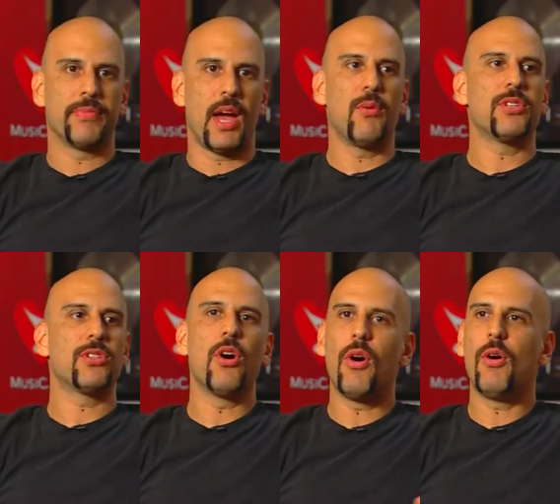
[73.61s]
I was
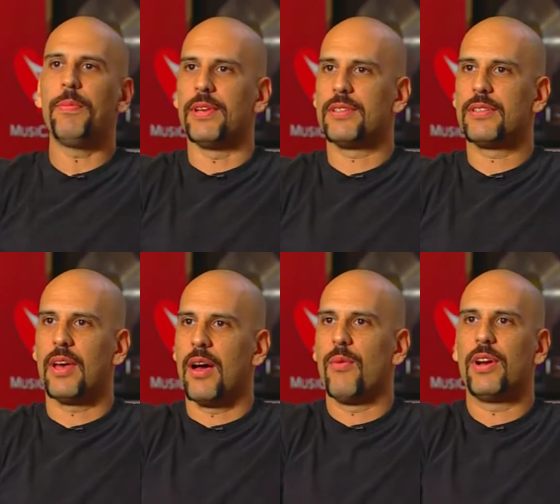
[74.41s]
so hopeless.
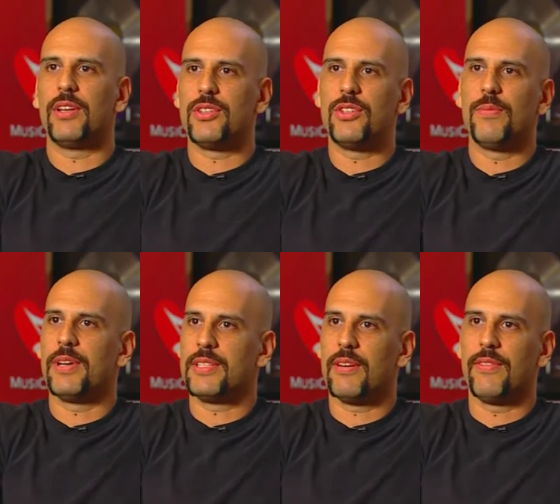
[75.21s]
I wanted to shoot
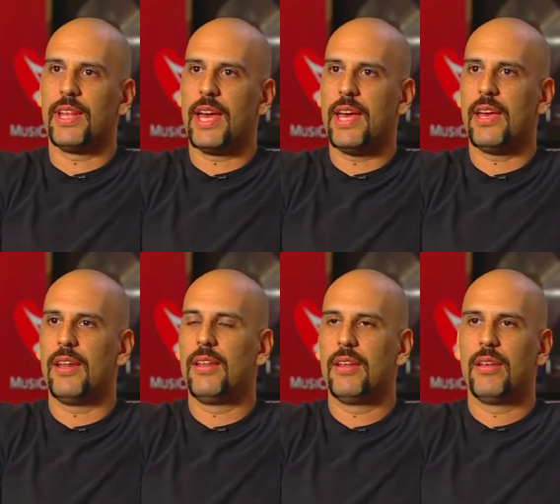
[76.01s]
myself in the
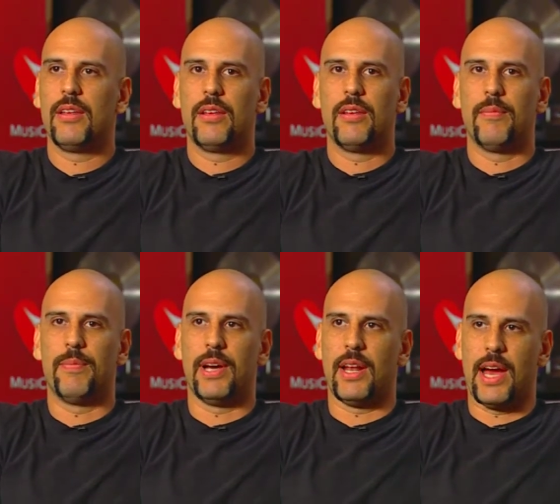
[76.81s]
head,
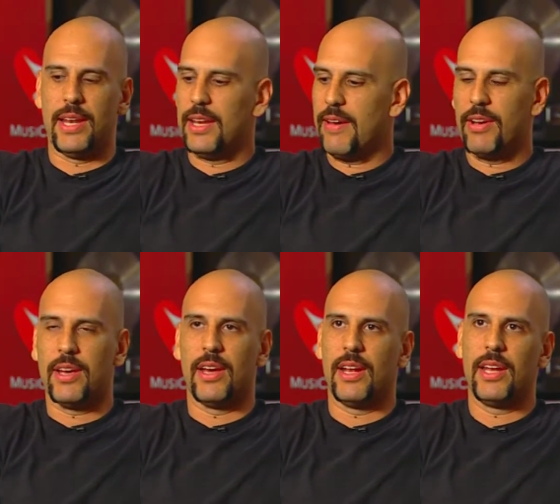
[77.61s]
but I didn't have a
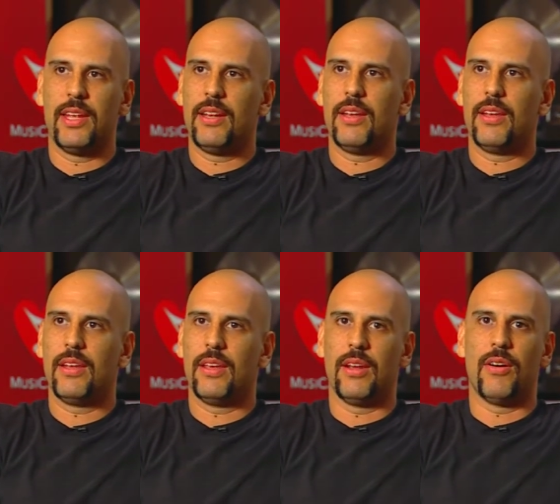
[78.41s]
gun. I didn't,
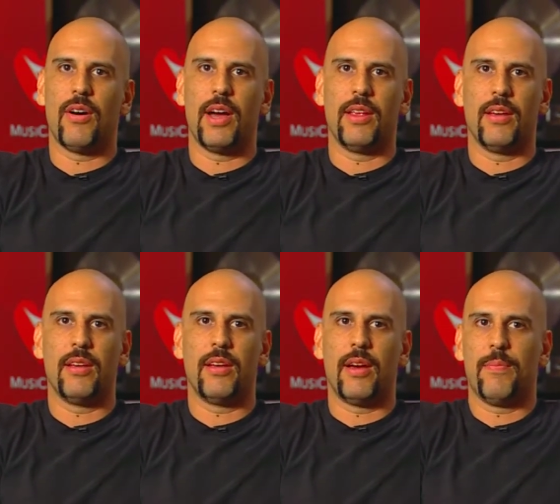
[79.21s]
you know, I,
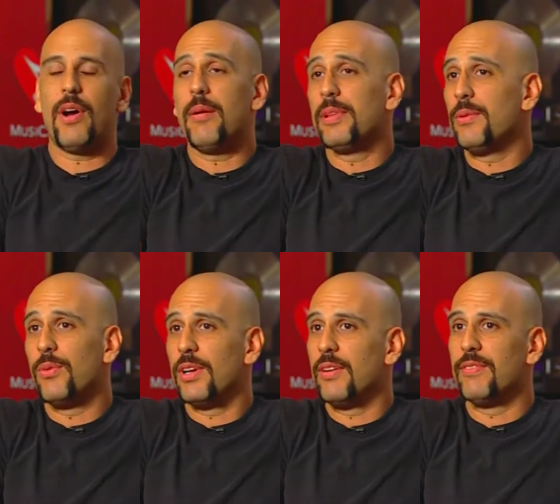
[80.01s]
I probably
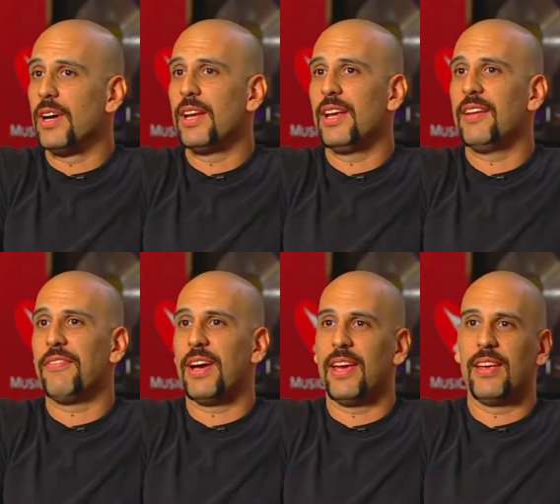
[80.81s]
wouldn't have done it if
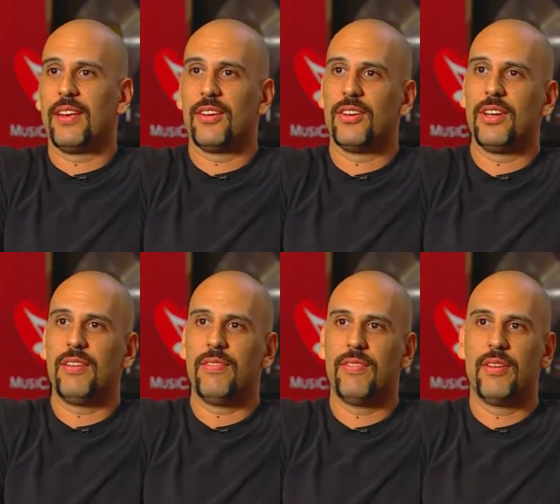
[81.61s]
I could
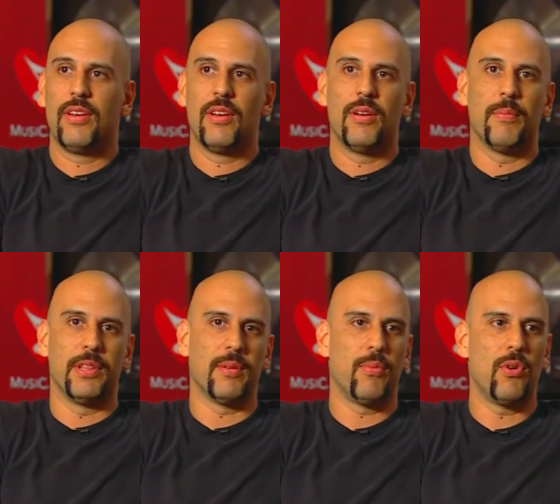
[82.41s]
have.
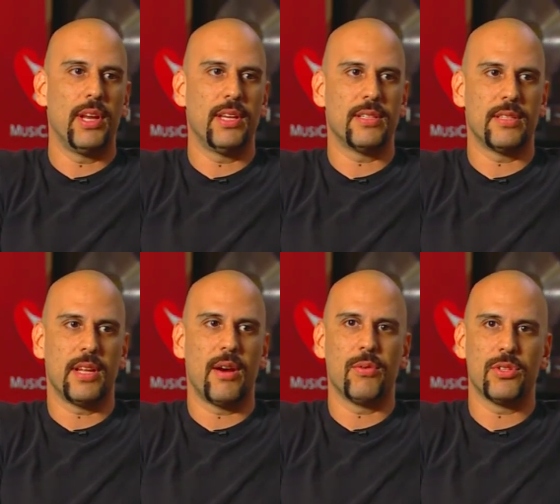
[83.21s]
But the point is, is
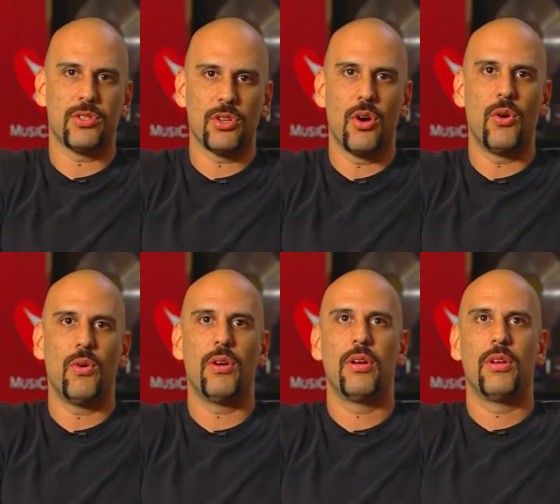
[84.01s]
that I was
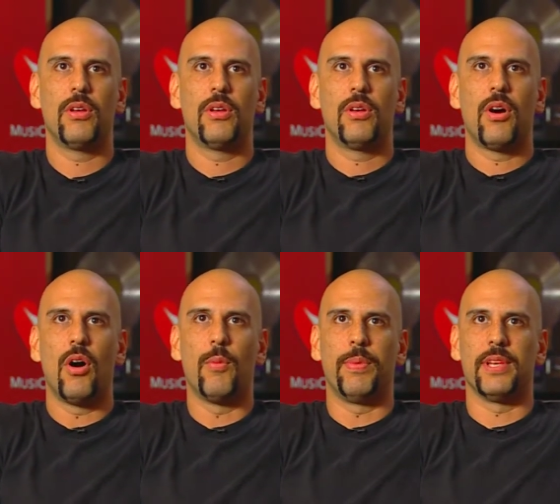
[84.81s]
so
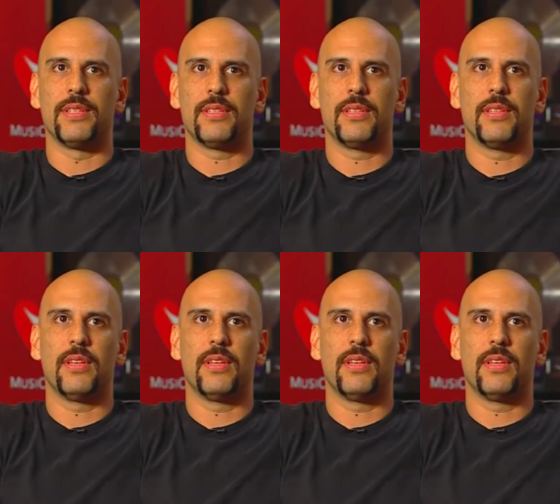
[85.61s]
hopeless.